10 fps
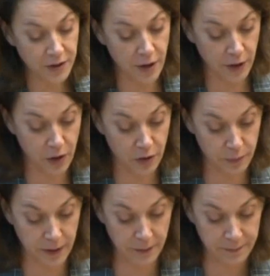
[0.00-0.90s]
our
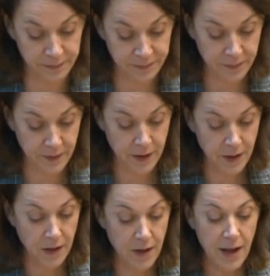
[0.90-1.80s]
economy.
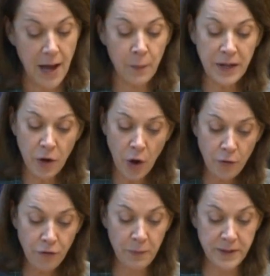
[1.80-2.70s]
And we know
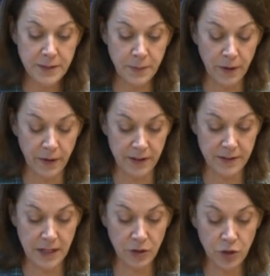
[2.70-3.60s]
from experience
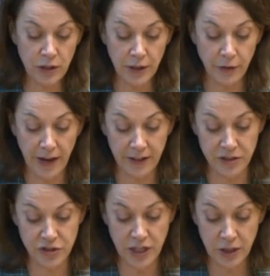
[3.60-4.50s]
that nuclear
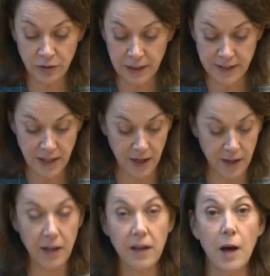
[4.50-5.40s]
reactors generally take
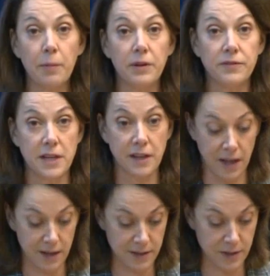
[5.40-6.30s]
a couple of
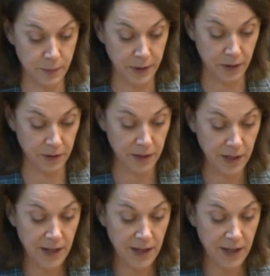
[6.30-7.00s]
decades to build.